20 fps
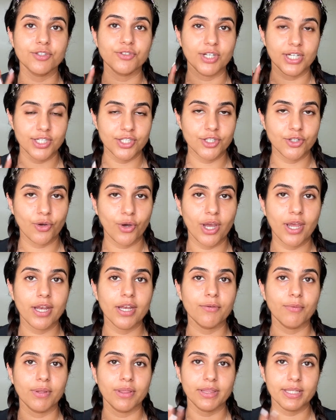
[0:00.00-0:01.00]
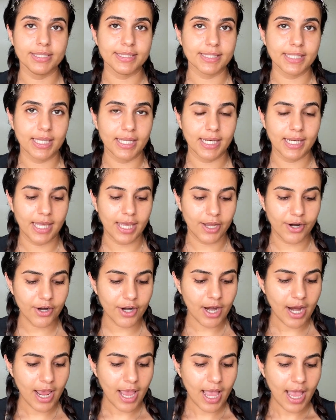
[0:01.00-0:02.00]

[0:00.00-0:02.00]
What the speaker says: tretinoin with the skincare,